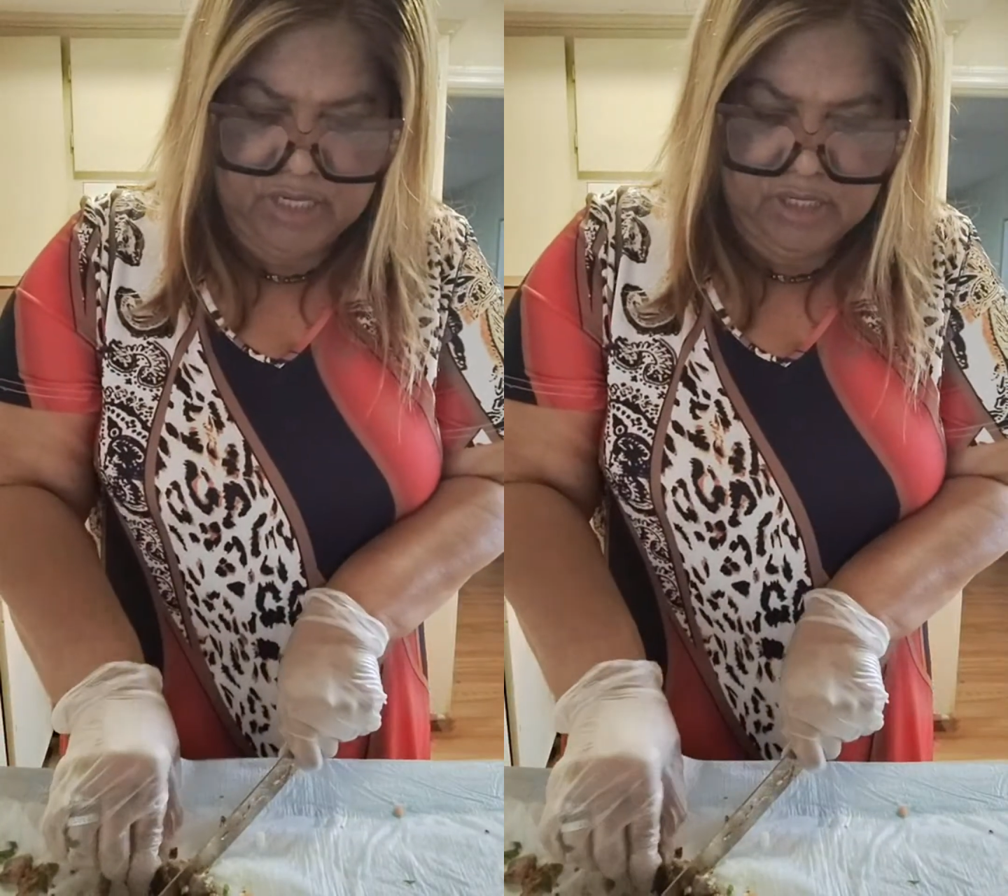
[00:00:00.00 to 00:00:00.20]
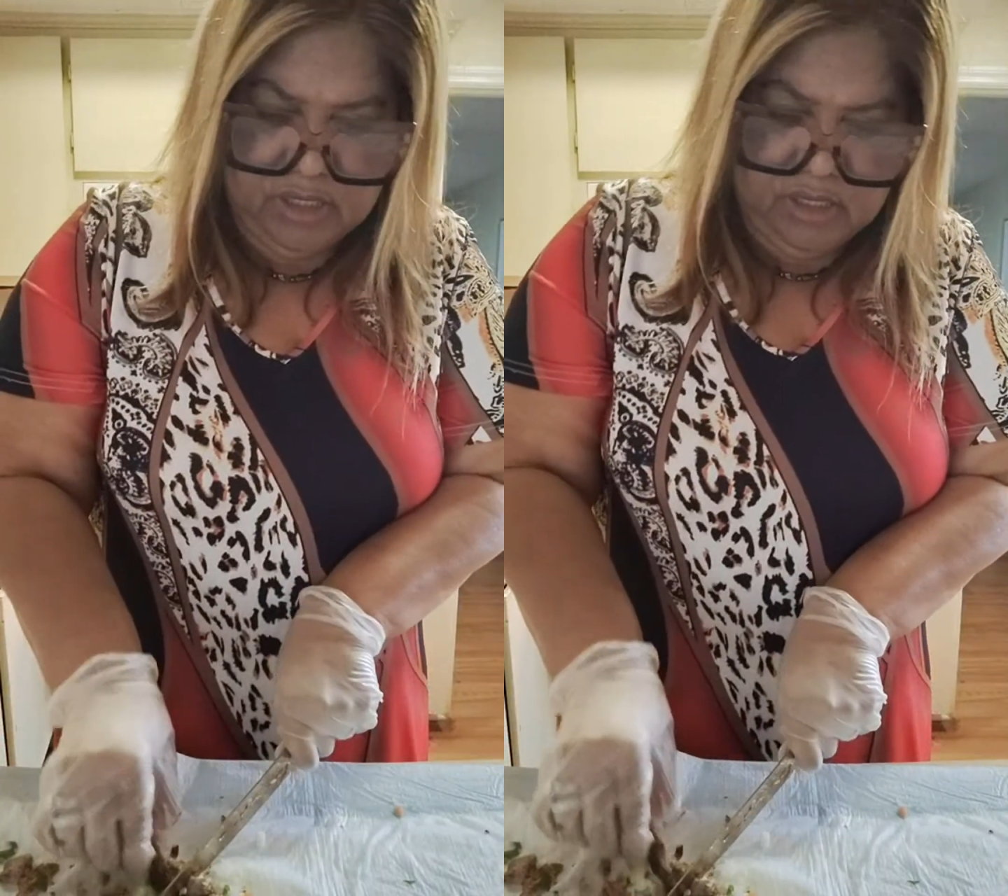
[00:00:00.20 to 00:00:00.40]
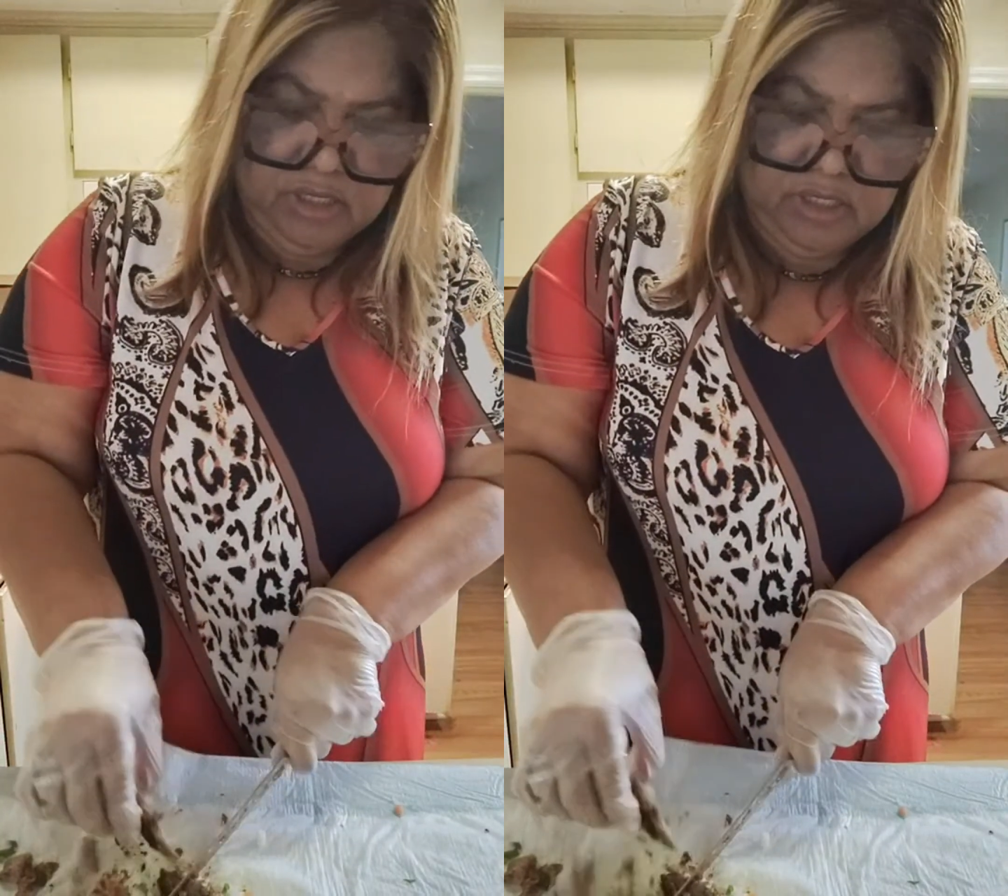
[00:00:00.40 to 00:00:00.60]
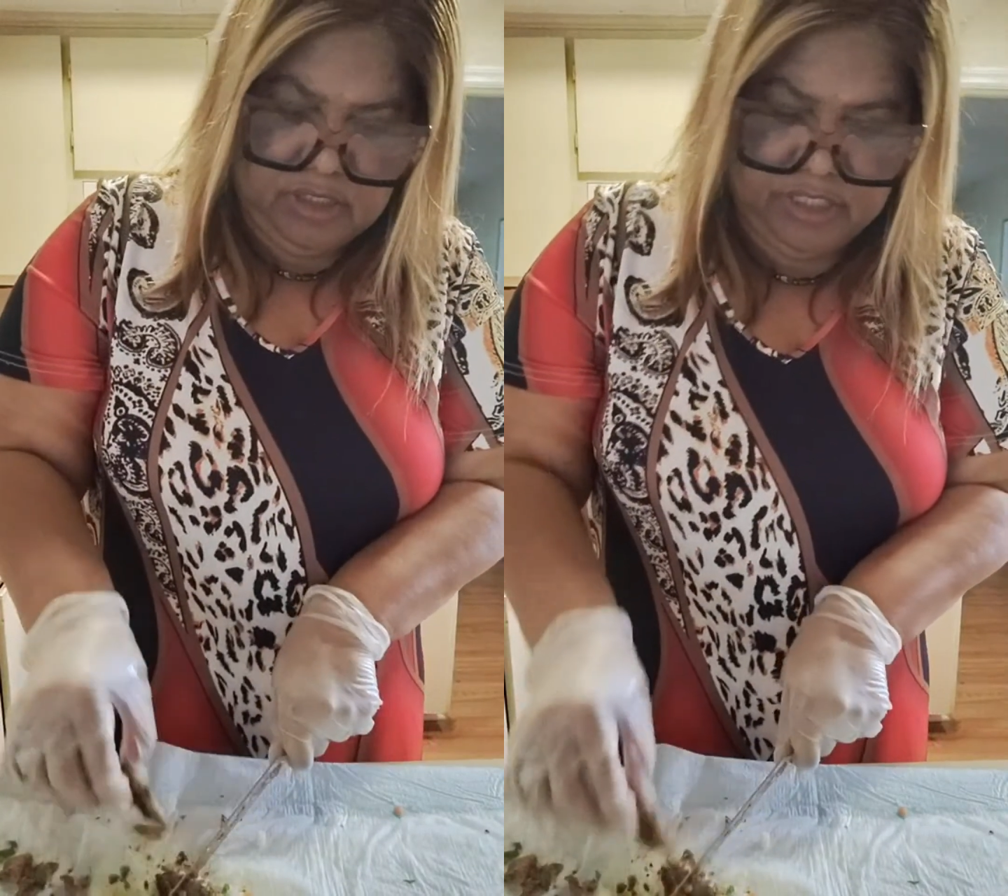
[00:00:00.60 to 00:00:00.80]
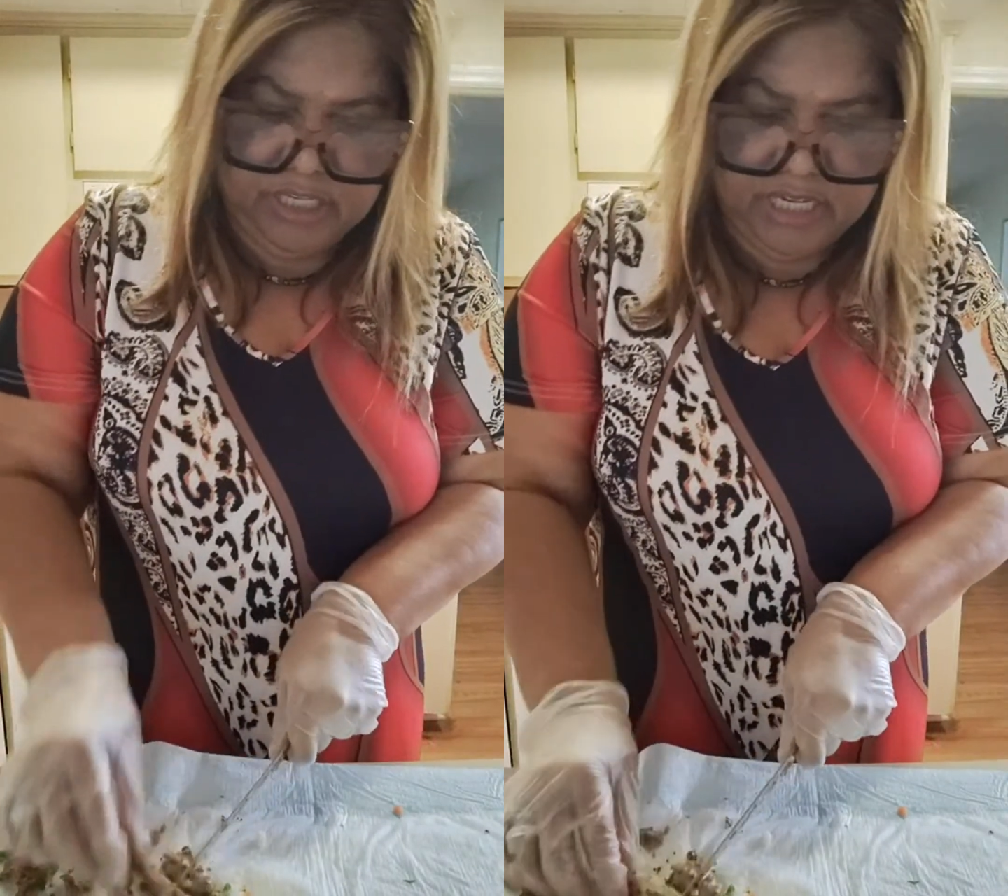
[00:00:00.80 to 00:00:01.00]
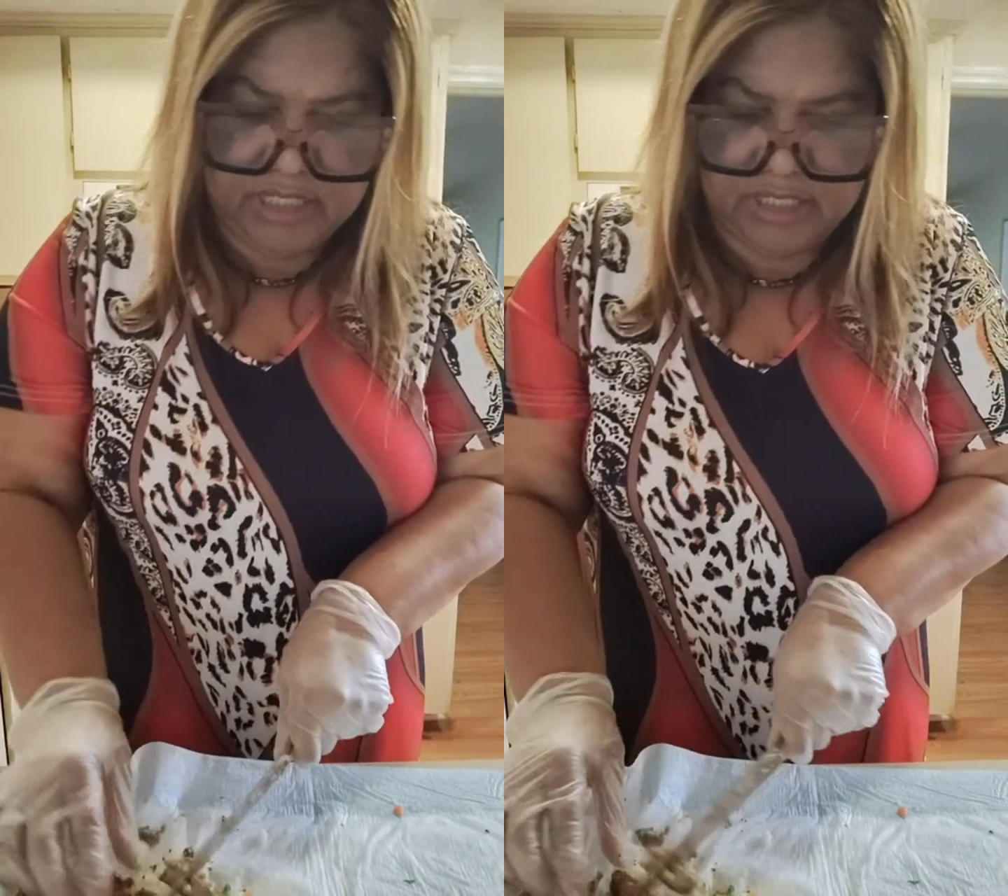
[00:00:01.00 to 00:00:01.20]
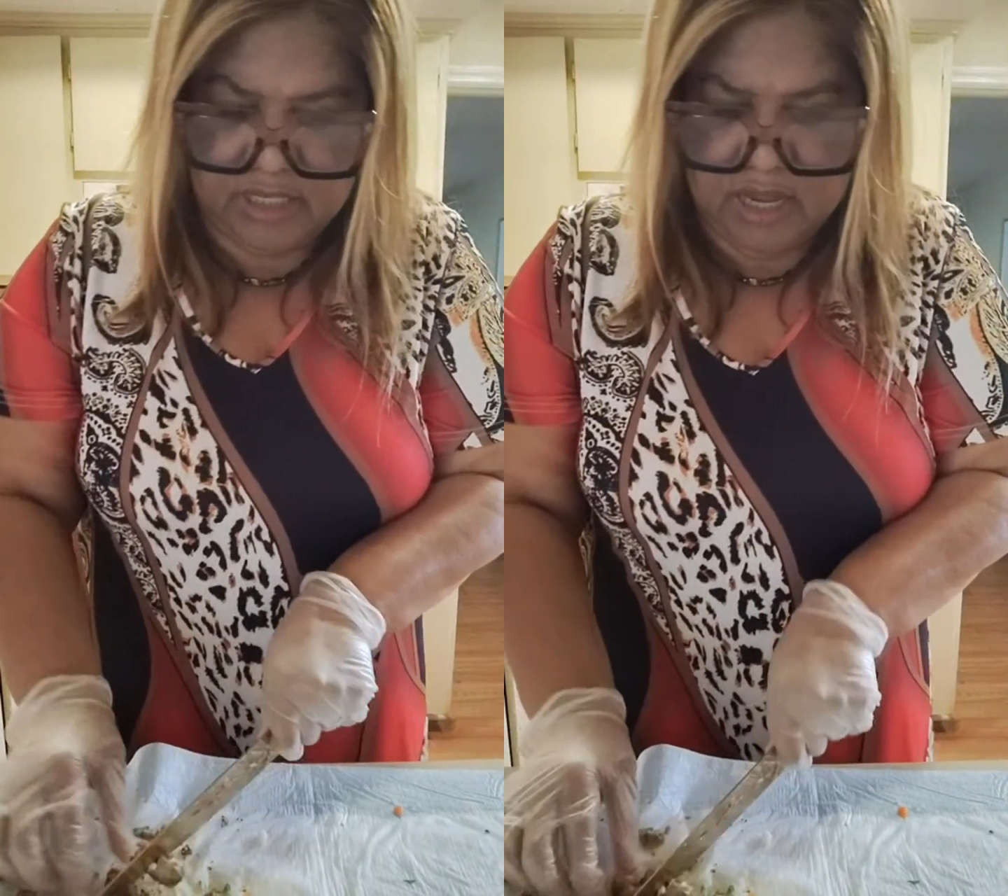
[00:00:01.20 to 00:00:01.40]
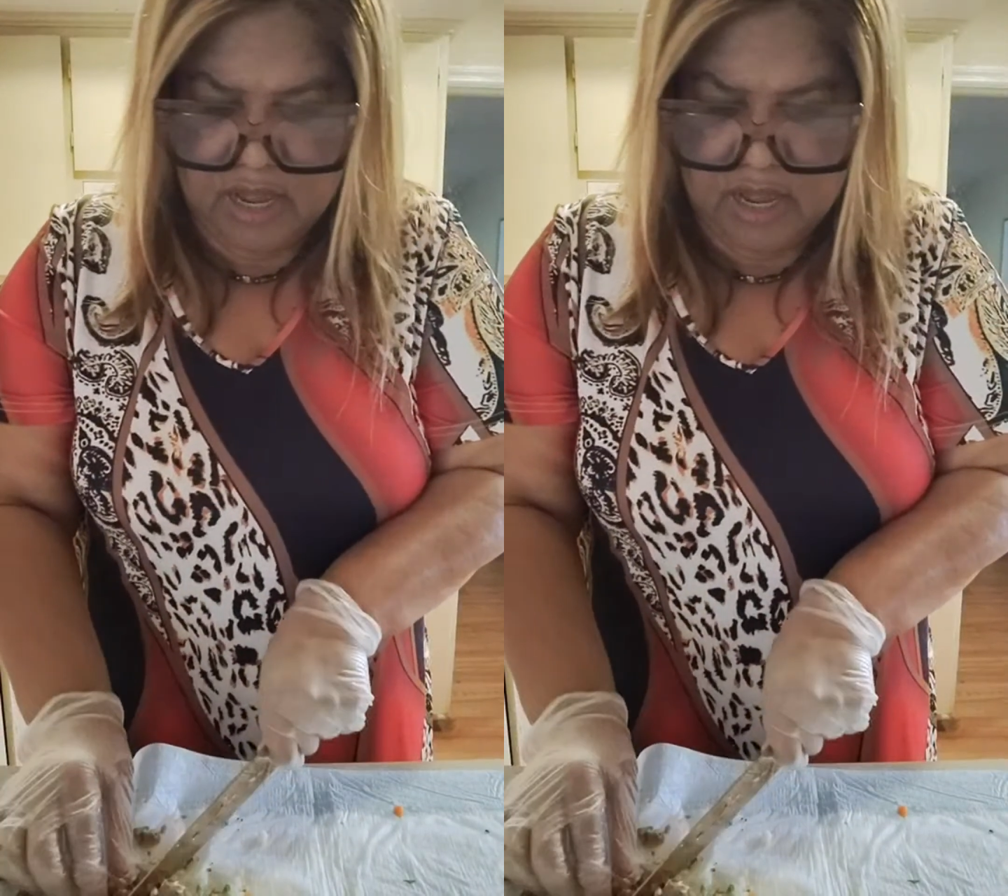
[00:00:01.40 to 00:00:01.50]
look decent,